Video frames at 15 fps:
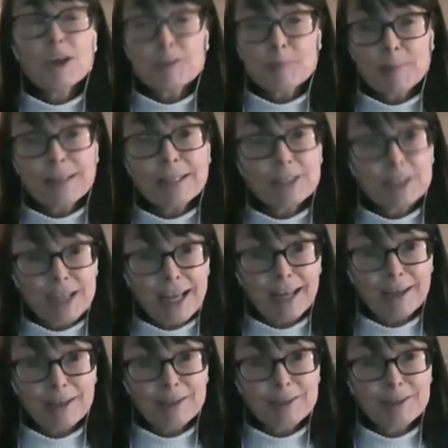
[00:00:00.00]
It's been a
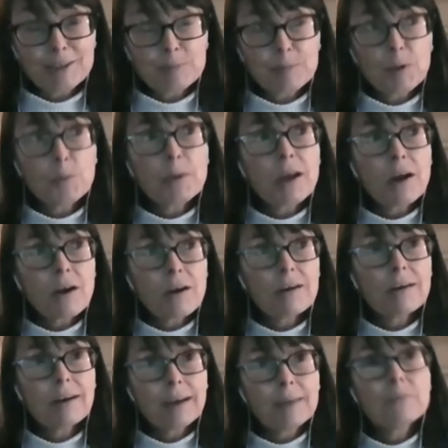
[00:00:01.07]
challenge, but yeah. I'm